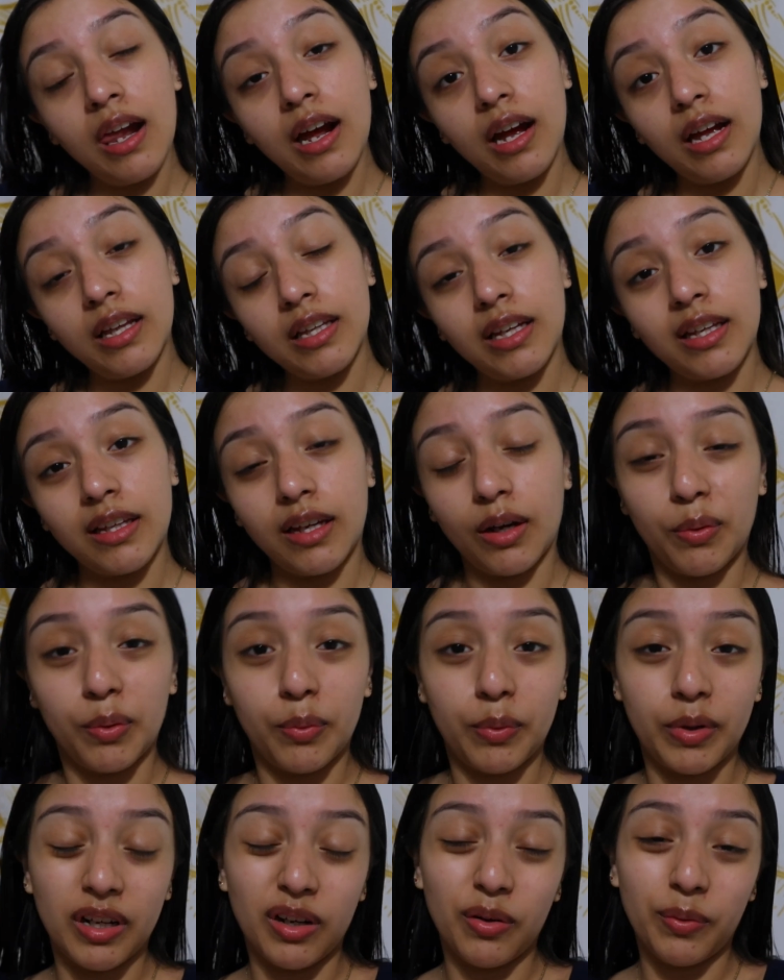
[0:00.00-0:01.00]
And then yeah, we
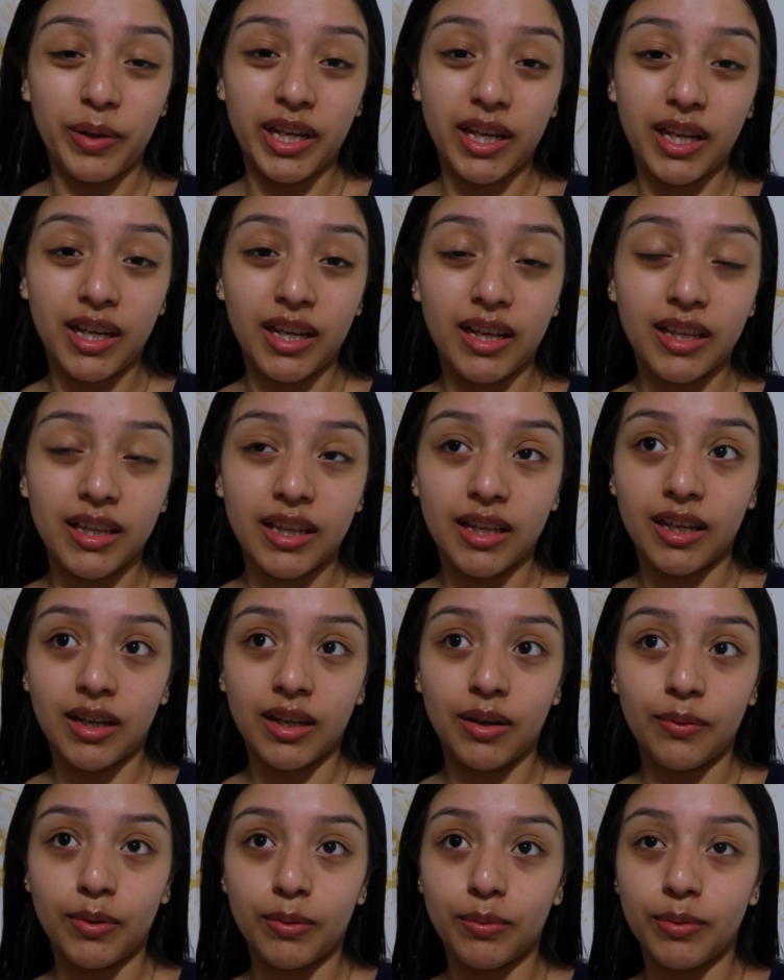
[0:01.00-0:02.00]
went to go eat, and
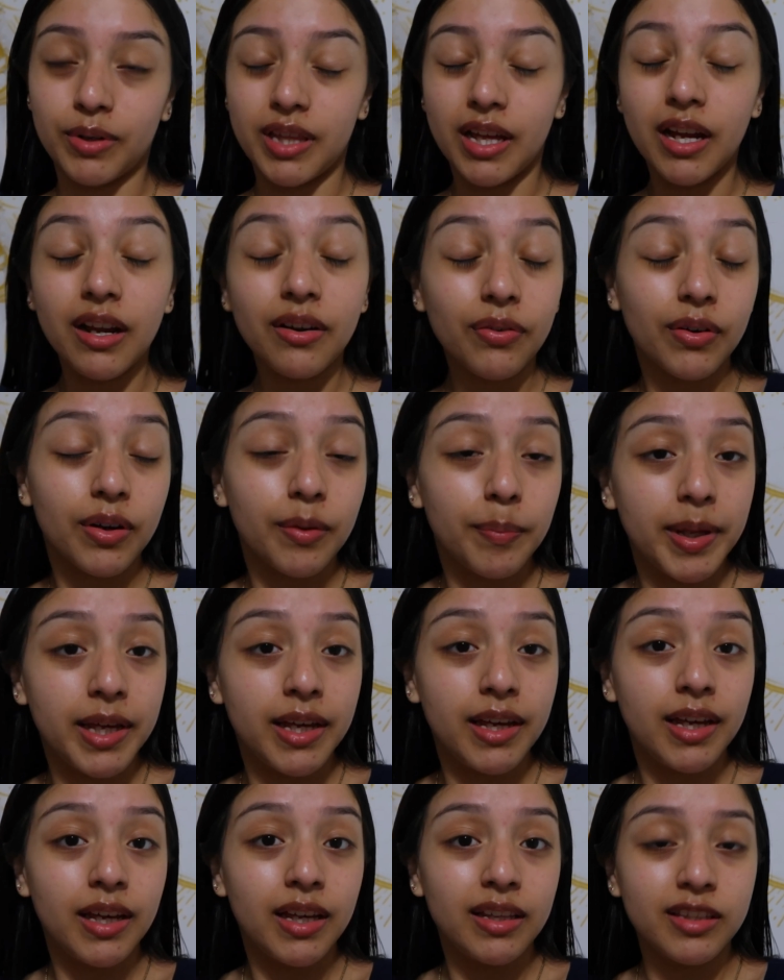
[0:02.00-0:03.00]
then we were there for a
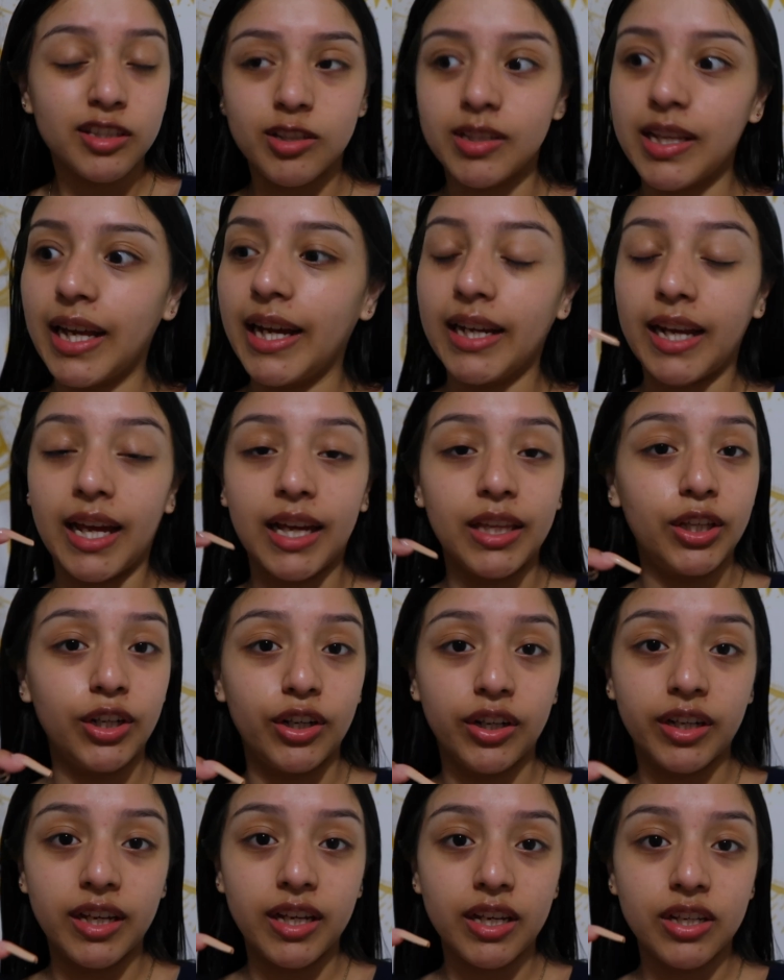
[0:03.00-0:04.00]
bit until like
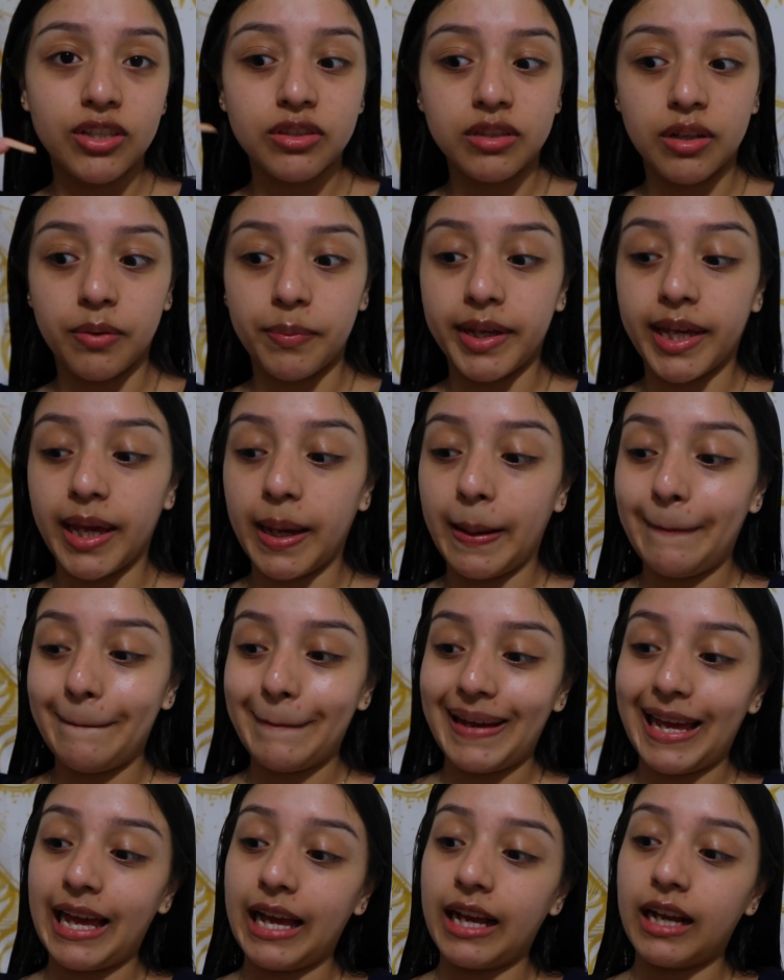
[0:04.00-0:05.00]
9:30ish, and then we came
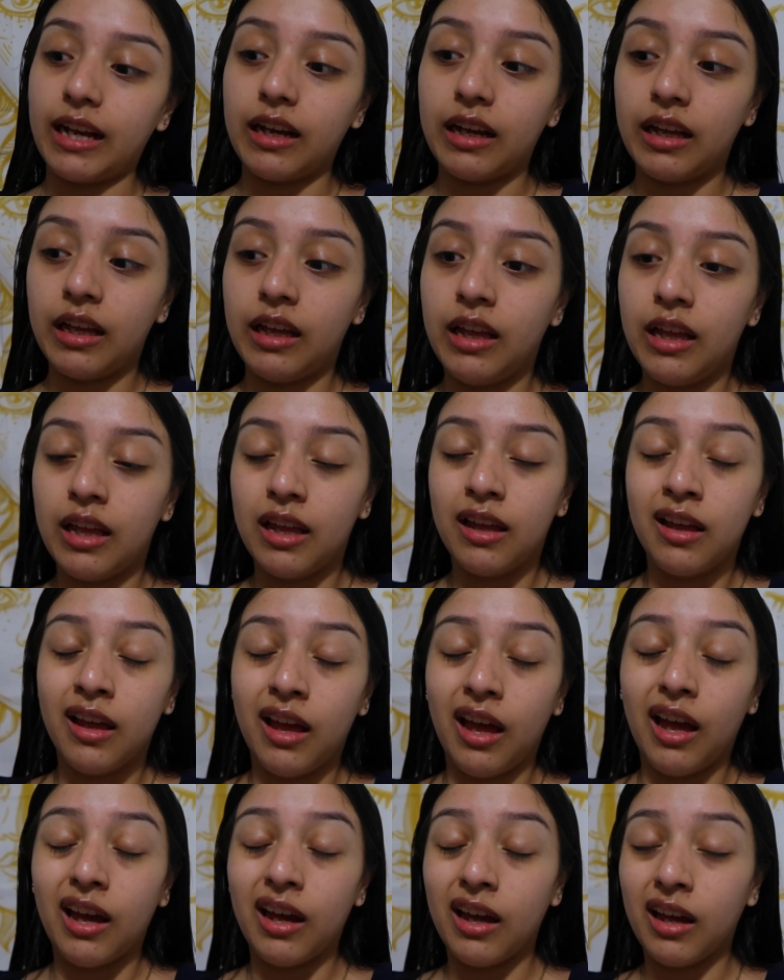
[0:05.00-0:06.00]
back
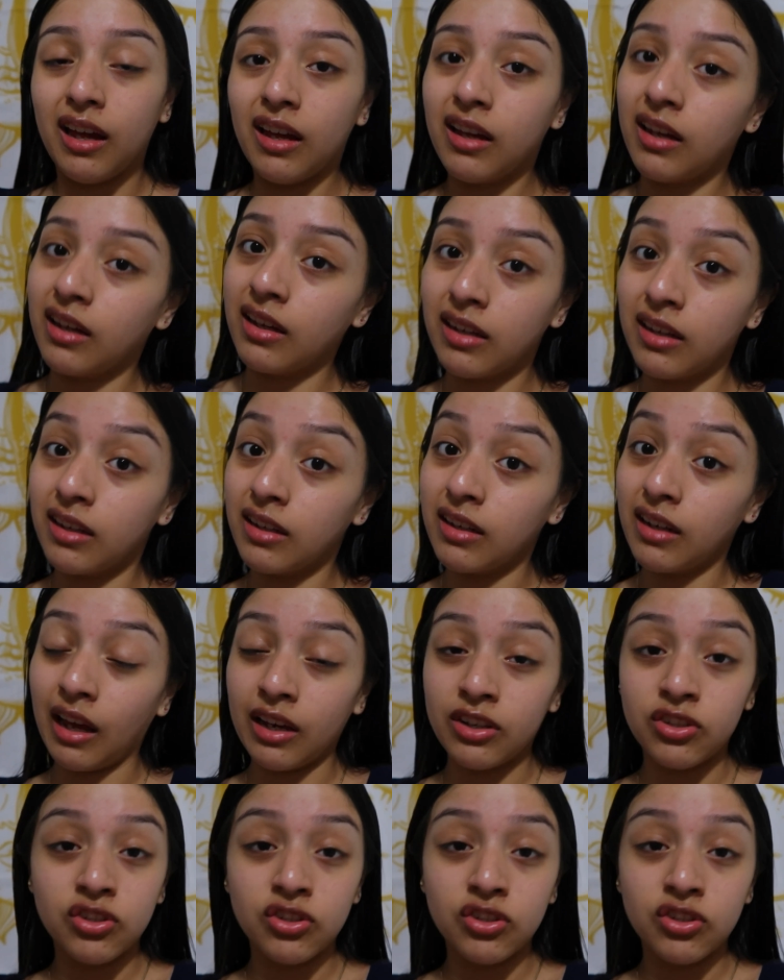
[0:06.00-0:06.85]
and I